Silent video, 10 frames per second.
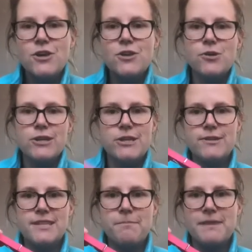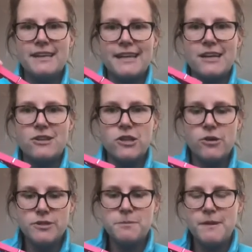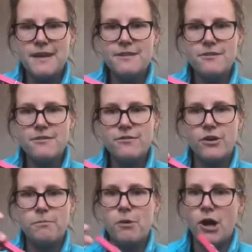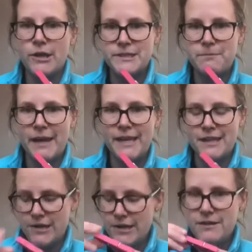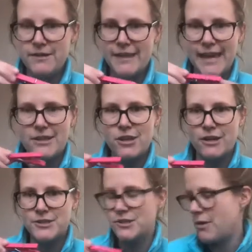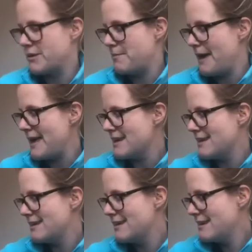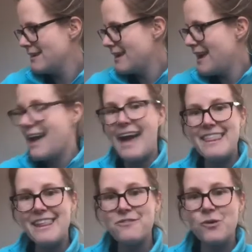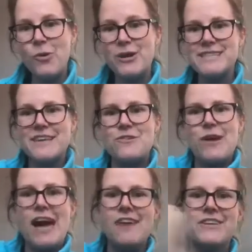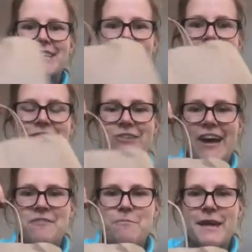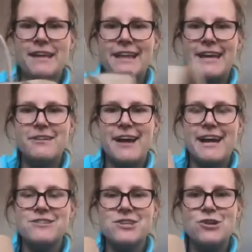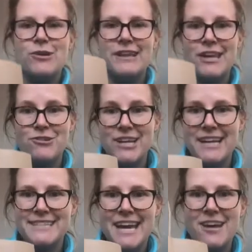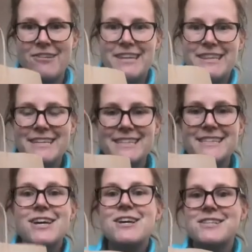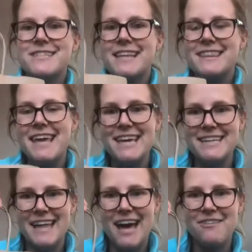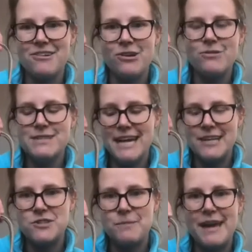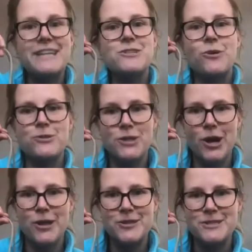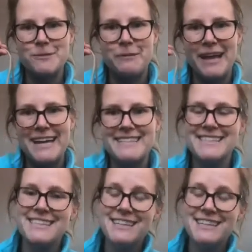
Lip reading: You can use something like a clothespin for a pulse monitor. That could also go in the bag. And then, of course, if you have a nice craft bag lying around, you can let your child decorate this, so that they could have their own doctor bag to hold all their supplies.